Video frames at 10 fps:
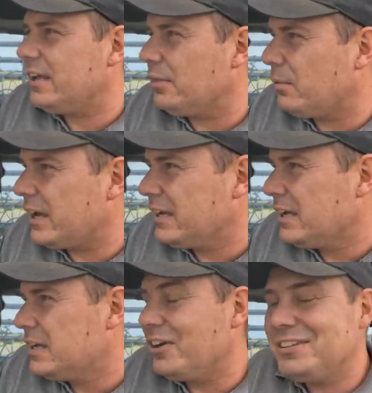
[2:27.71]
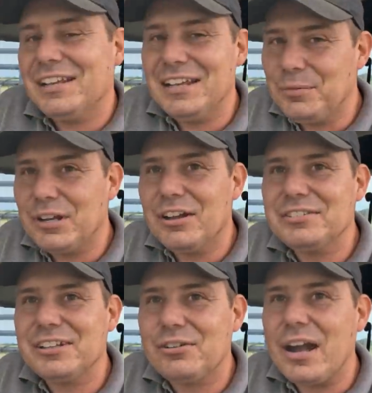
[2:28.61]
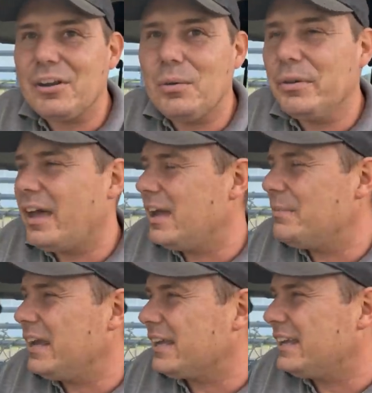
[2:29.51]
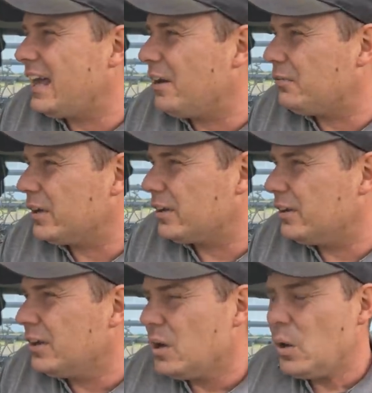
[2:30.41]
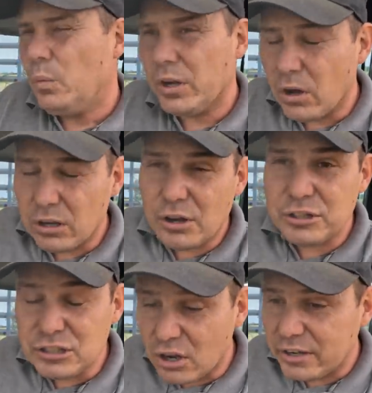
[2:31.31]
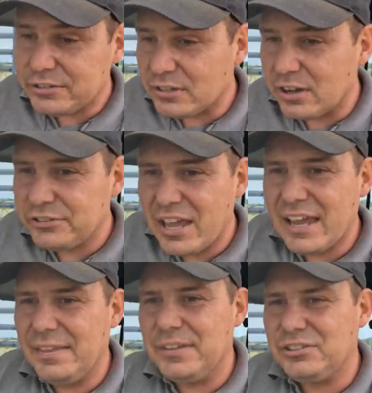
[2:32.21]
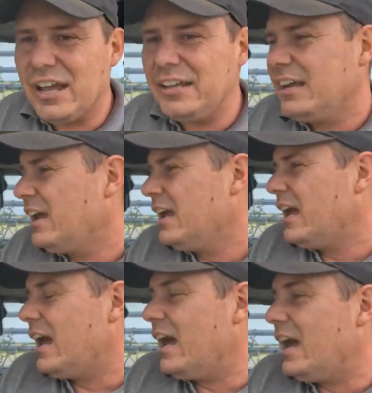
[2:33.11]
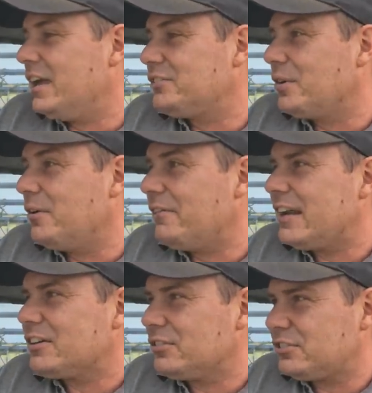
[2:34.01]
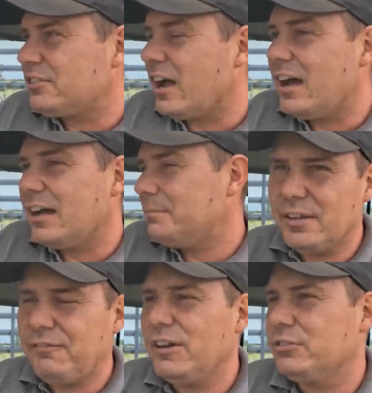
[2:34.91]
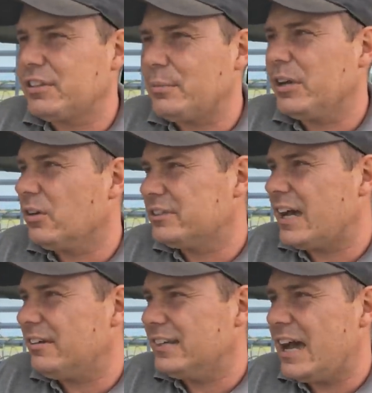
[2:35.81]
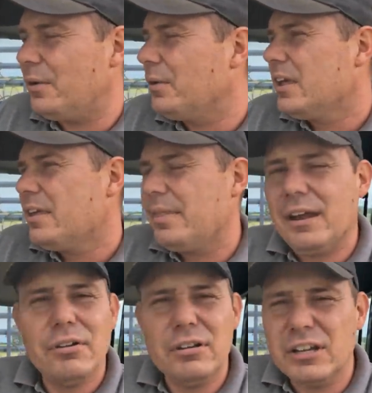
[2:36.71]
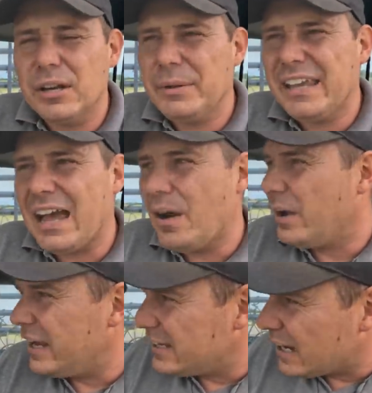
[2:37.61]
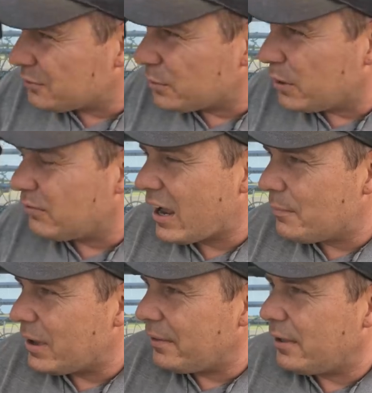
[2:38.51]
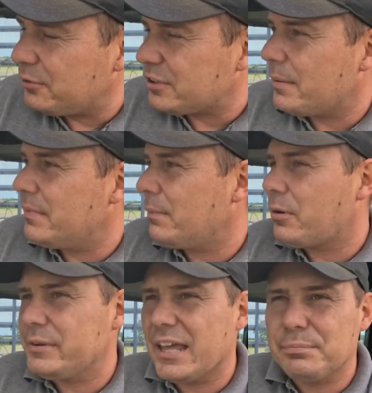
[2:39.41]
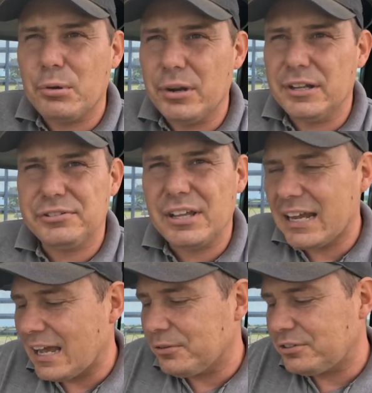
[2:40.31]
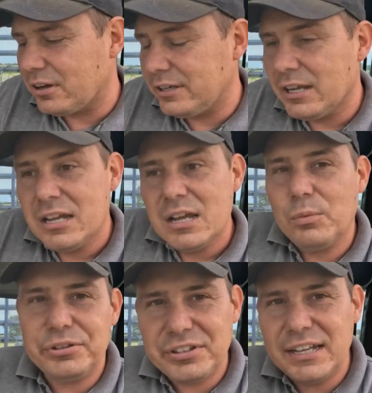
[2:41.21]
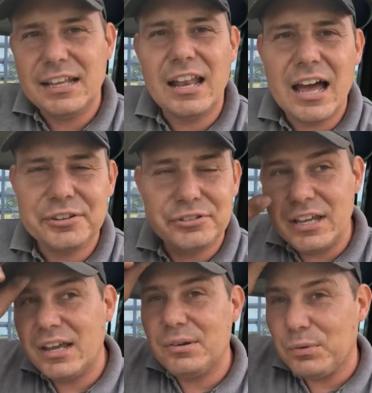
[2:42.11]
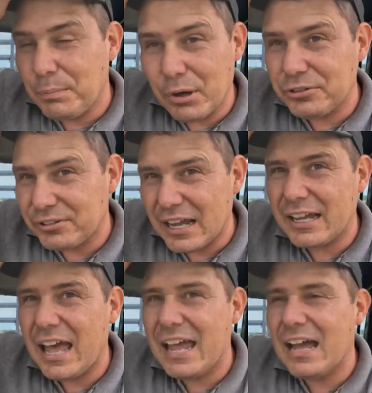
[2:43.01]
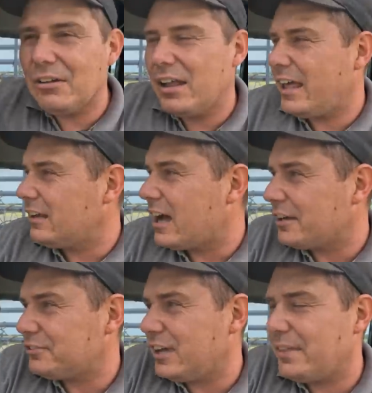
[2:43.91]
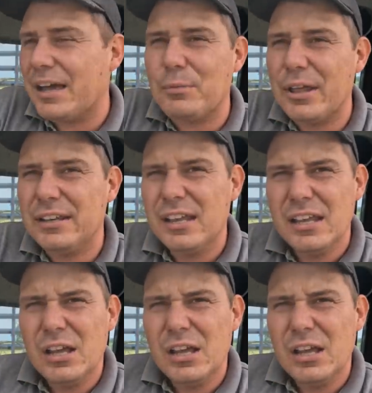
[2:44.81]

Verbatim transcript: it either way. Ideally, we'd like to crack on with the haymaking now if we could. We've got a load of nice, nice hay in the shed. Uh, so we've had a good start. The fields that we got down now they're only going to be cow hay now so we'll round bale those up they'll probably get put in a stack outside we seen it last year we put a stack of hay out there last year that went